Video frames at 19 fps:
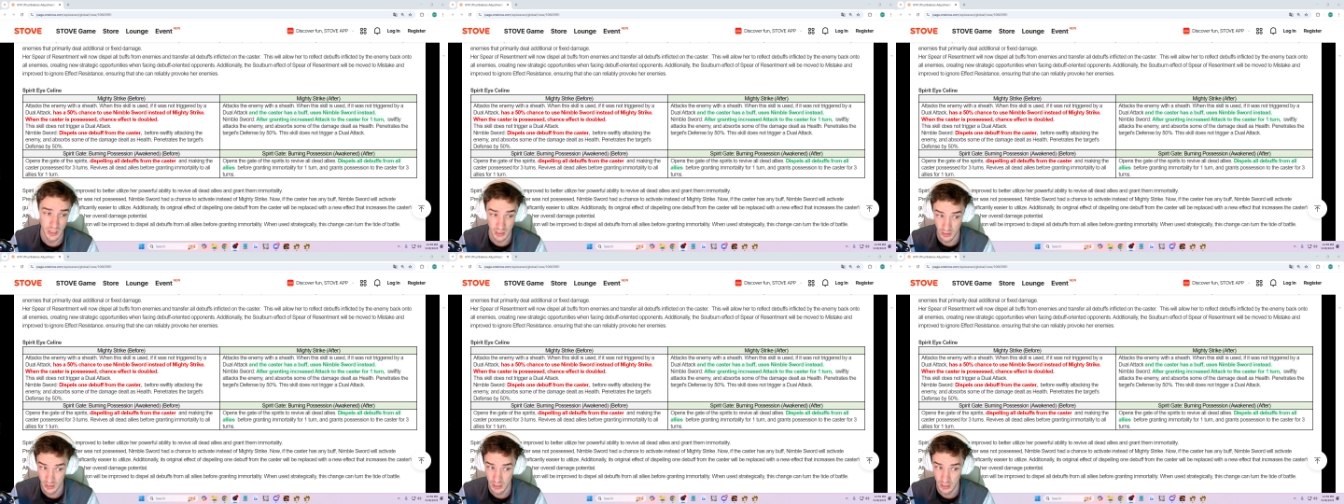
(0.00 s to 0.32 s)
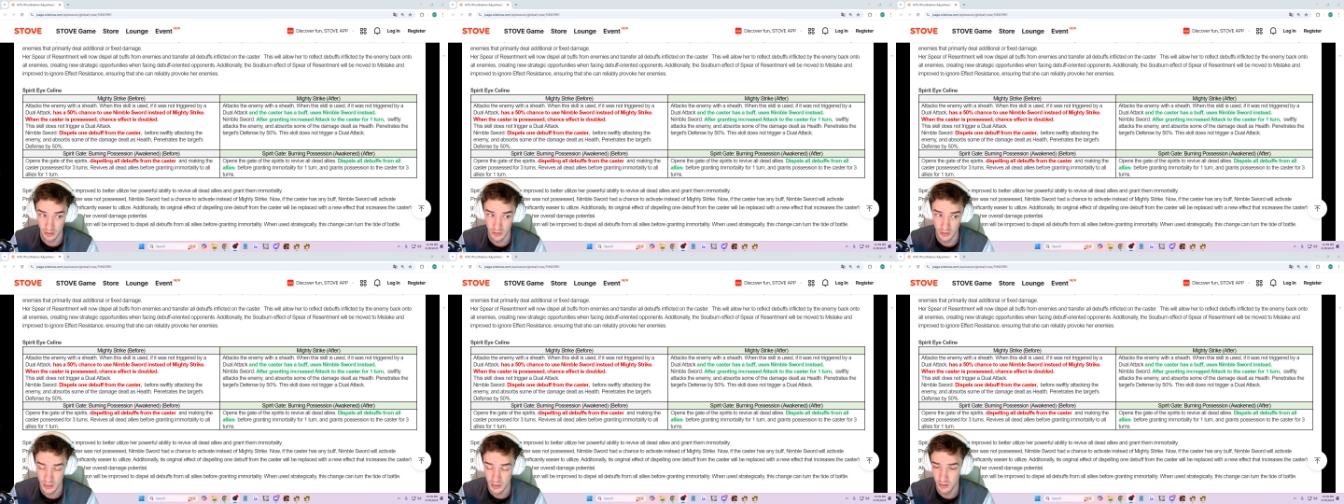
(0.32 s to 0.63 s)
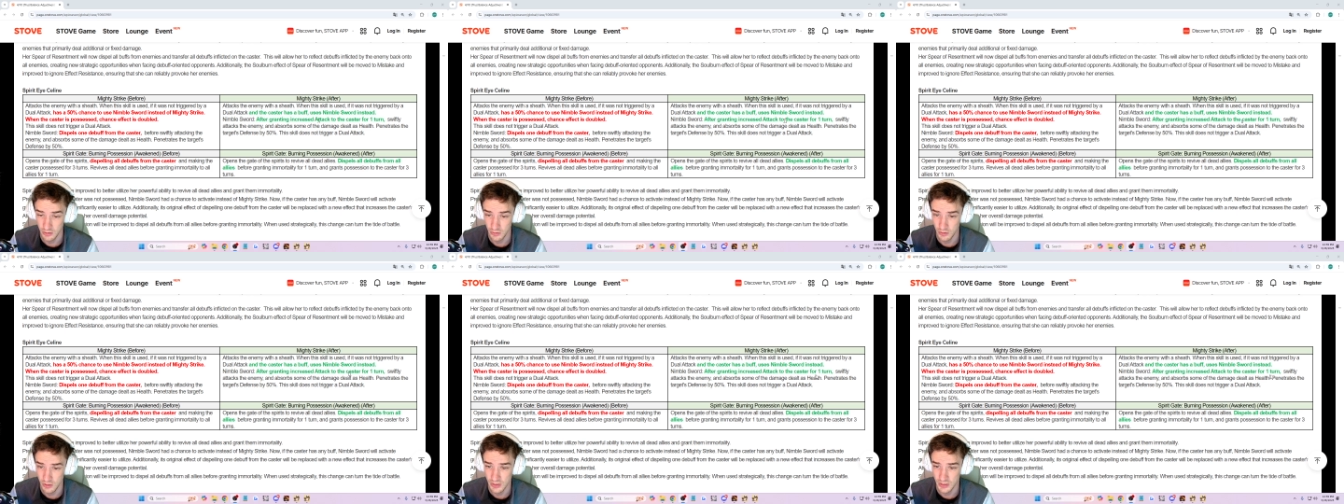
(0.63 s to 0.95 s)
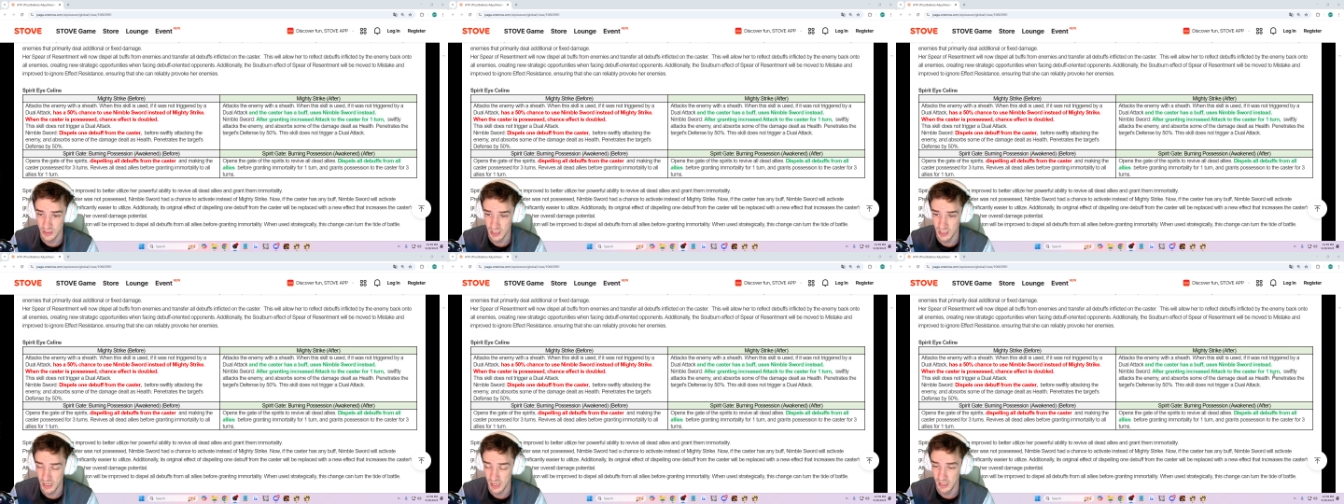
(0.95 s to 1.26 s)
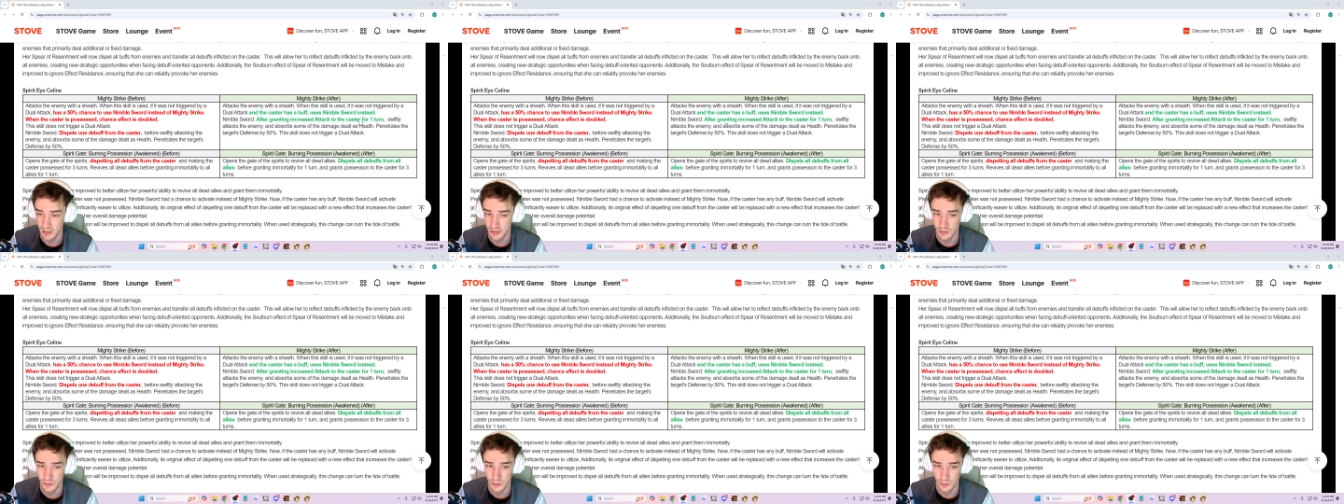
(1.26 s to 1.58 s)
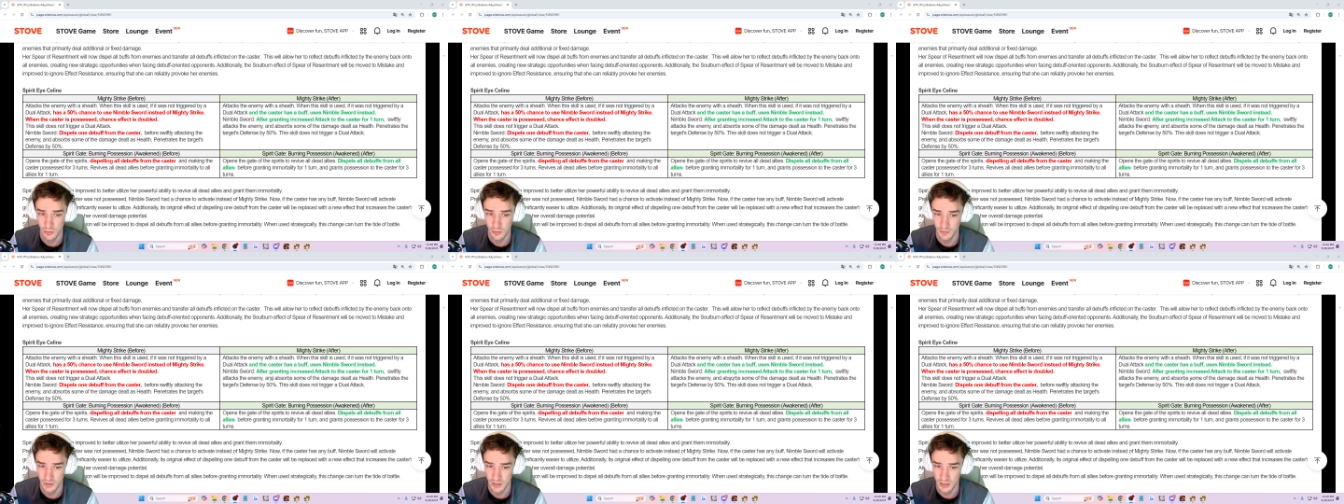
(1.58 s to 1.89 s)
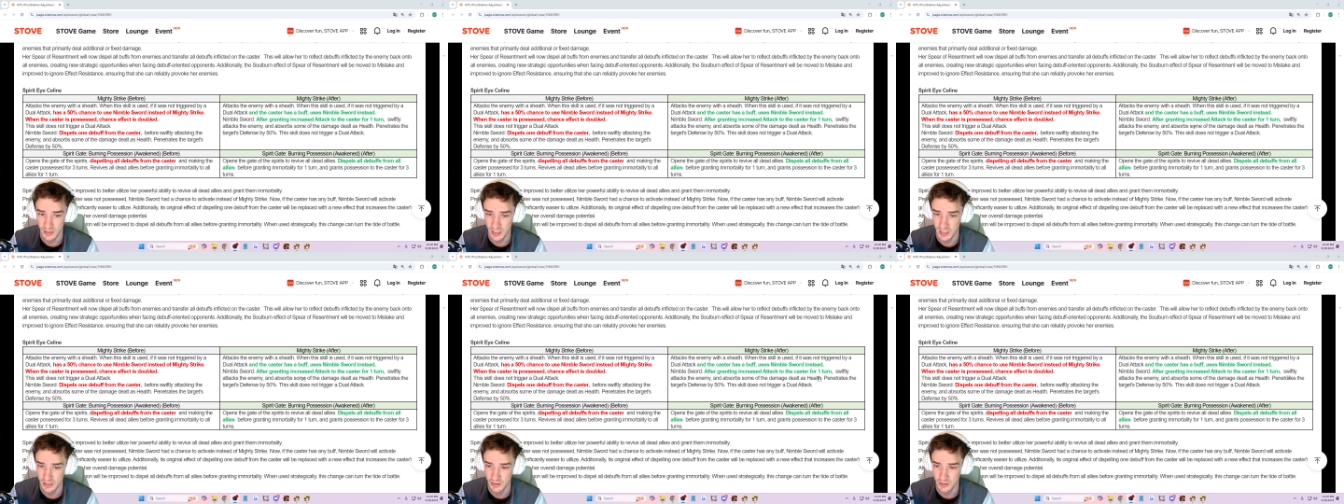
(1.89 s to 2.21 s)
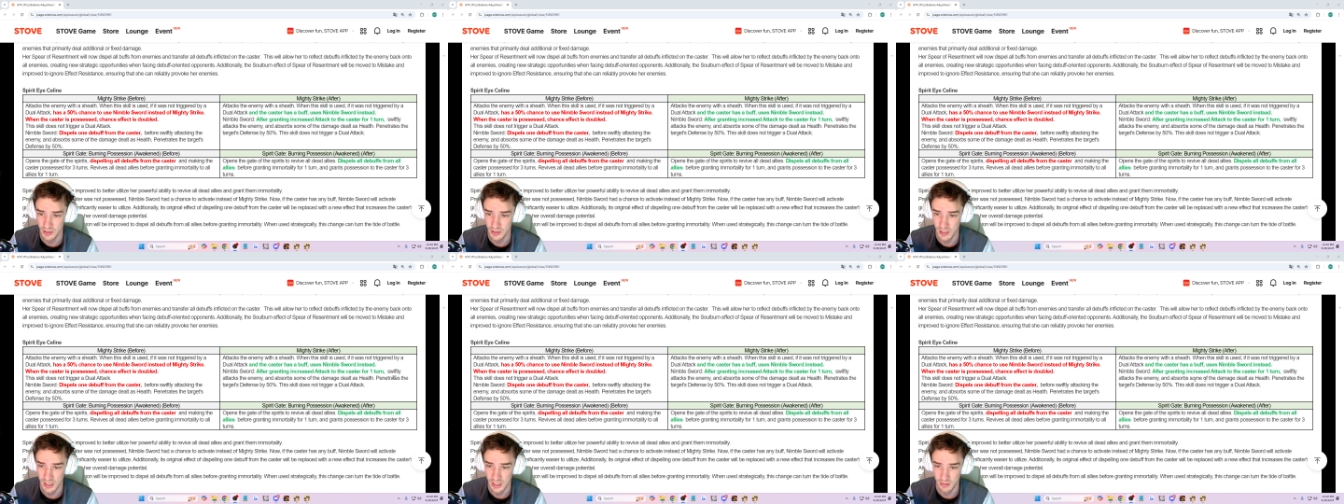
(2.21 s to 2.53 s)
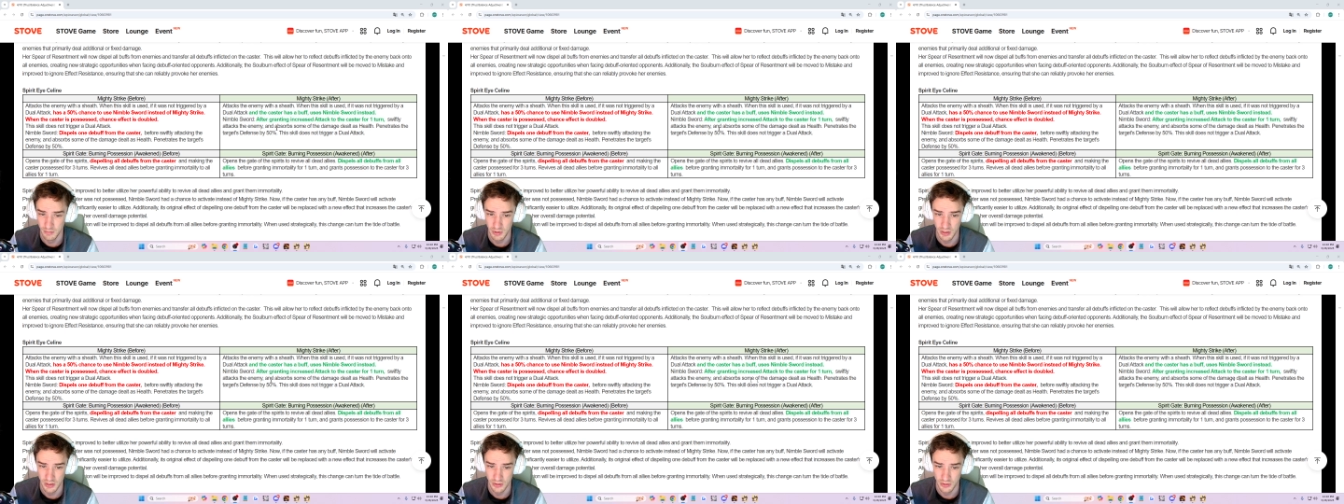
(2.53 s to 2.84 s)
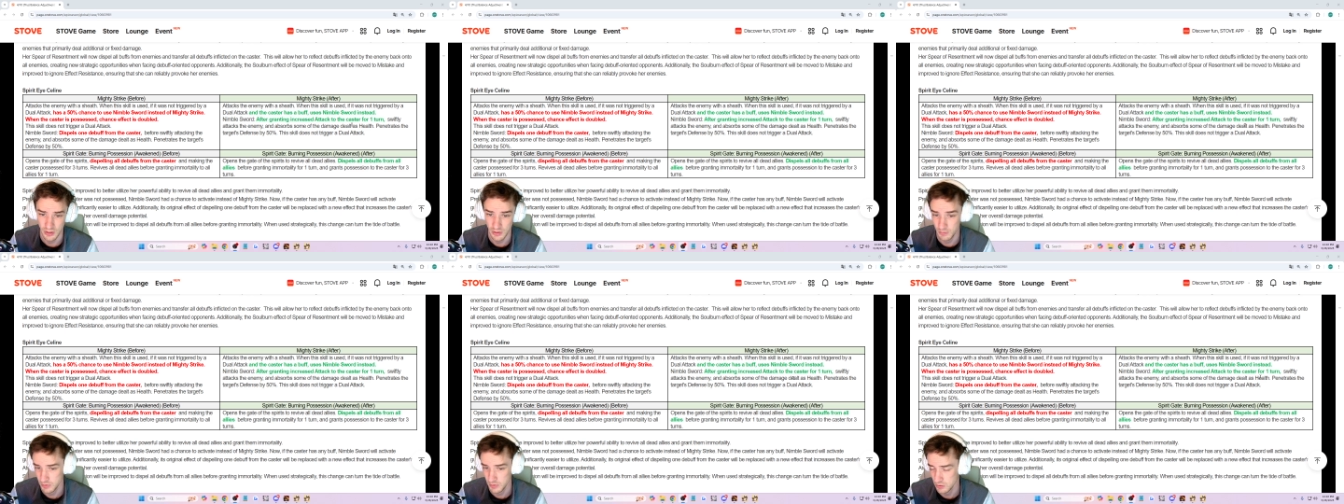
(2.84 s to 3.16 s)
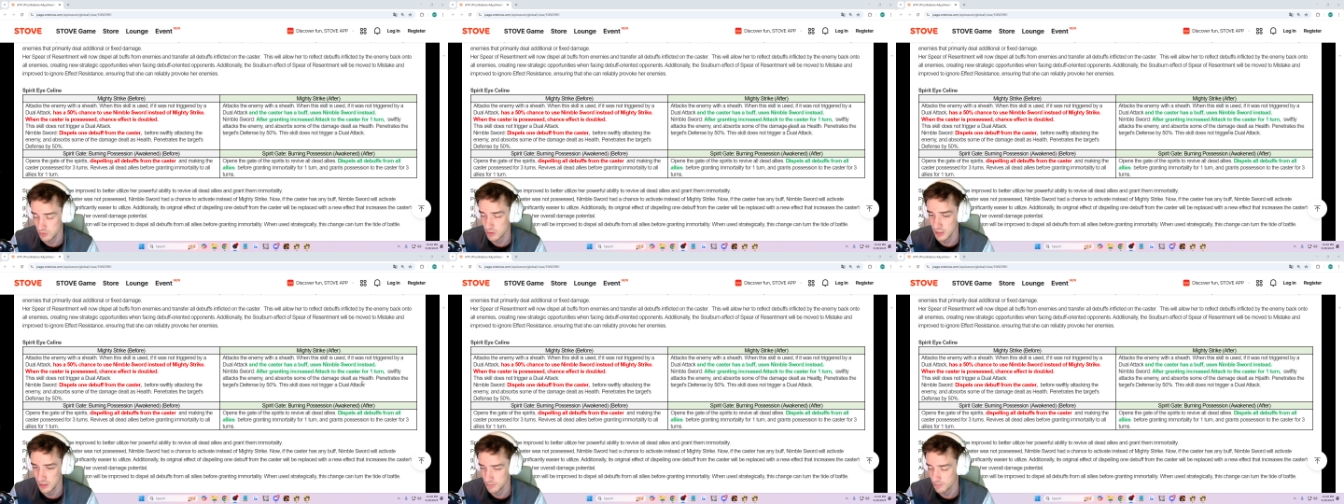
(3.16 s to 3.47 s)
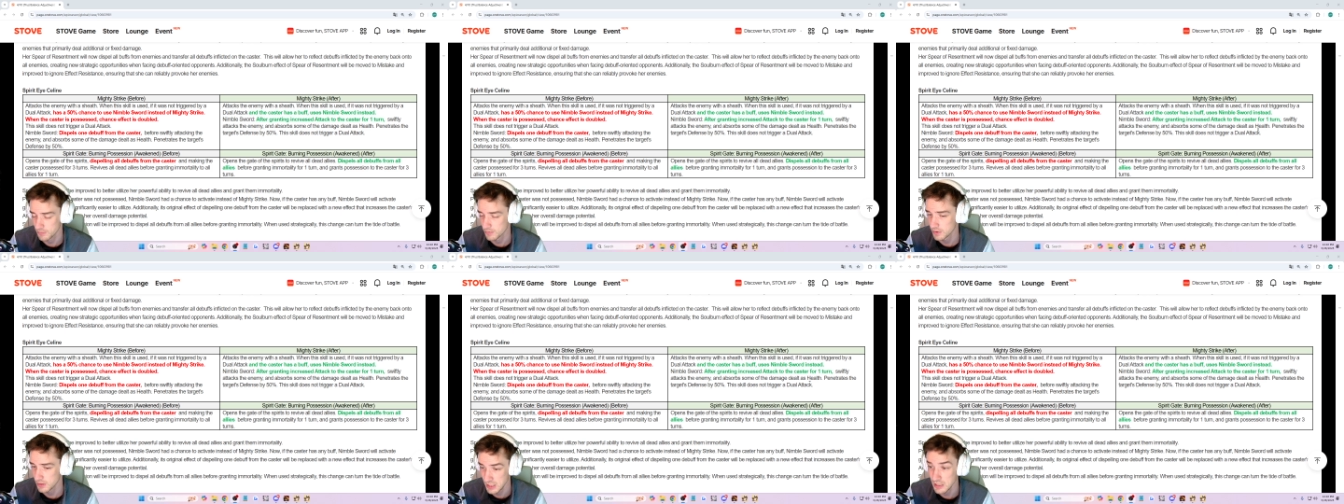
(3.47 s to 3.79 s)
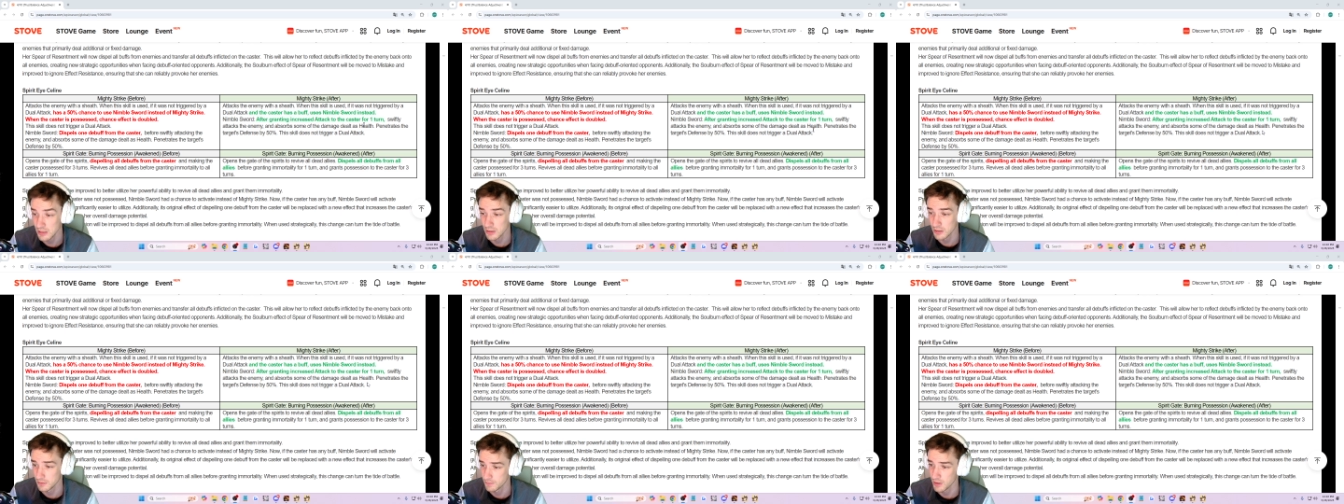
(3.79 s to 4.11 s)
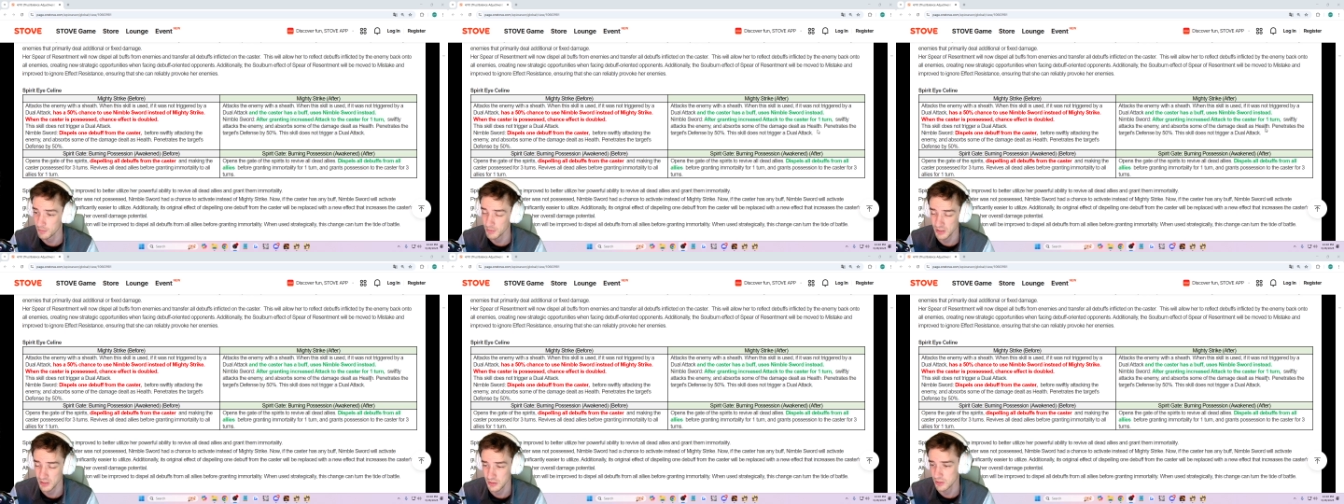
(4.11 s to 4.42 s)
guaranteed increased attack, swiftly attacks, and you get healing from it.